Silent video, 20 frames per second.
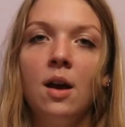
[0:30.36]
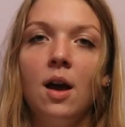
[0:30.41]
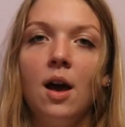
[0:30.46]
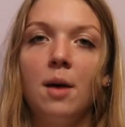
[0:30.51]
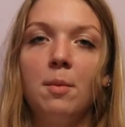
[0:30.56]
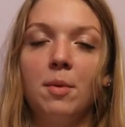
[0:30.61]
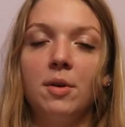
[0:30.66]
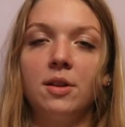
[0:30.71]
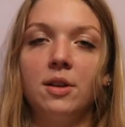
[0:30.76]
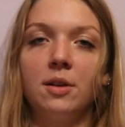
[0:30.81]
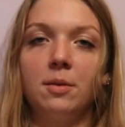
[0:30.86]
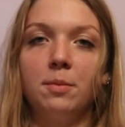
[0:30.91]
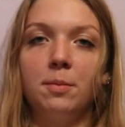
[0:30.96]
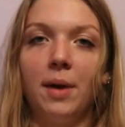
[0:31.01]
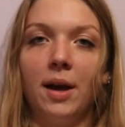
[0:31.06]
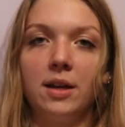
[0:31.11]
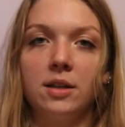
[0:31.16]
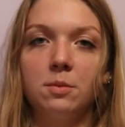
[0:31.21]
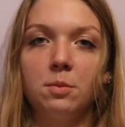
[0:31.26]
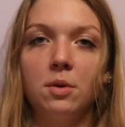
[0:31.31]
I'm on the
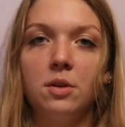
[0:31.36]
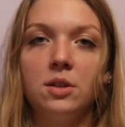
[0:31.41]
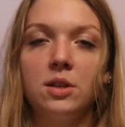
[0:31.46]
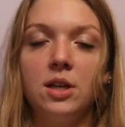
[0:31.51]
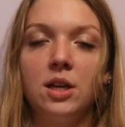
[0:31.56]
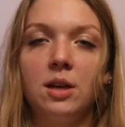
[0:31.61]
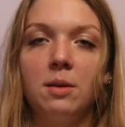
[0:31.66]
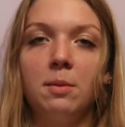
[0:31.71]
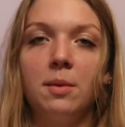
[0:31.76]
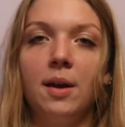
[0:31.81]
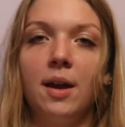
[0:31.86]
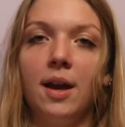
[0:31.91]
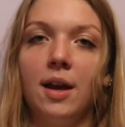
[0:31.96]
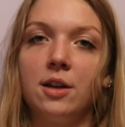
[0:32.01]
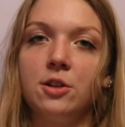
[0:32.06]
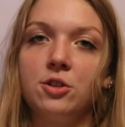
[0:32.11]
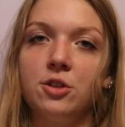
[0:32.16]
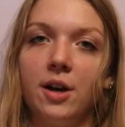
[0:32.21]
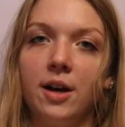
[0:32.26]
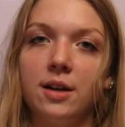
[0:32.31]
basketball team
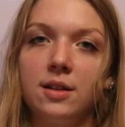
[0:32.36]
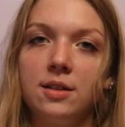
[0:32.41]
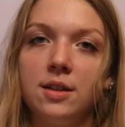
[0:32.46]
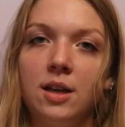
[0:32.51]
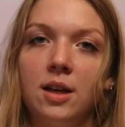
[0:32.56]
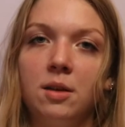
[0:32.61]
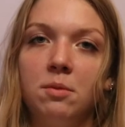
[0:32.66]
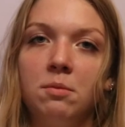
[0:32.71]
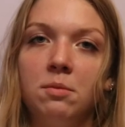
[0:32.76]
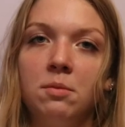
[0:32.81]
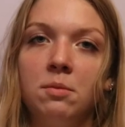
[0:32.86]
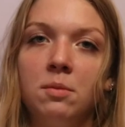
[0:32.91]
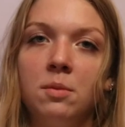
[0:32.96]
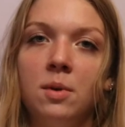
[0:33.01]
and track team.